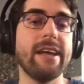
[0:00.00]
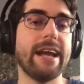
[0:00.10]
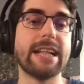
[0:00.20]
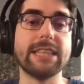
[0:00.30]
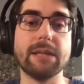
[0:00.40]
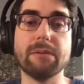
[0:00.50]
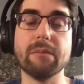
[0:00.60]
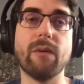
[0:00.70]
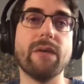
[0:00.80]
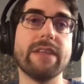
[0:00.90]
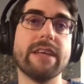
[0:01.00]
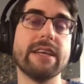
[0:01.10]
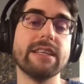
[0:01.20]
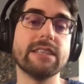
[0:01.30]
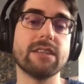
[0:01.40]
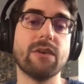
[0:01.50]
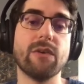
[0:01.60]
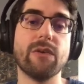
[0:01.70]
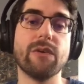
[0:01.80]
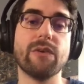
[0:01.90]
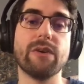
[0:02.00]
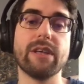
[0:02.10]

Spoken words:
HTTP bodies, or